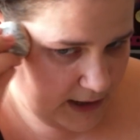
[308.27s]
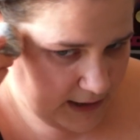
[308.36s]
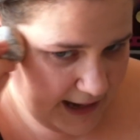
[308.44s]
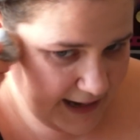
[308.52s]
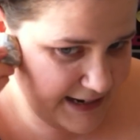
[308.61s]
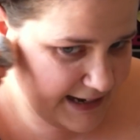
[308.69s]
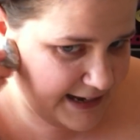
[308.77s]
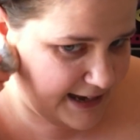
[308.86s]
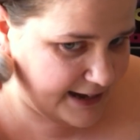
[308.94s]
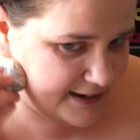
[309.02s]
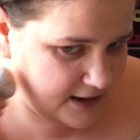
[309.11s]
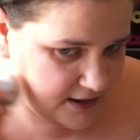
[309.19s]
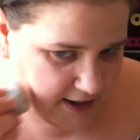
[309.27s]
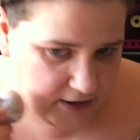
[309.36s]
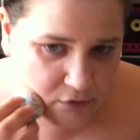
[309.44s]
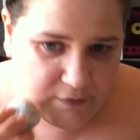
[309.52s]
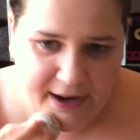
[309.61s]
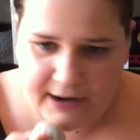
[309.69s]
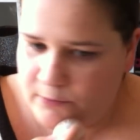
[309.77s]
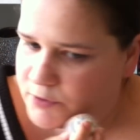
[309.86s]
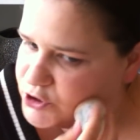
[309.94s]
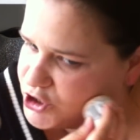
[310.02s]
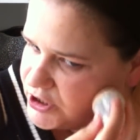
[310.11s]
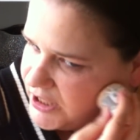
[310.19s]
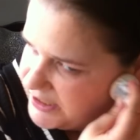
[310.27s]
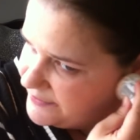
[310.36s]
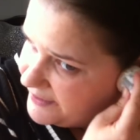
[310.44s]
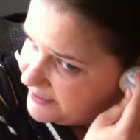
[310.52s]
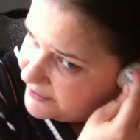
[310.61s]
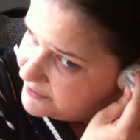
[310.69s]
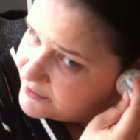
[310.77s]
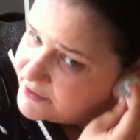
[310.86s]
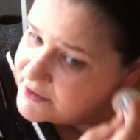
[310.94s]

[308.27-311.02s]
I like it. I can't get over how much I like that.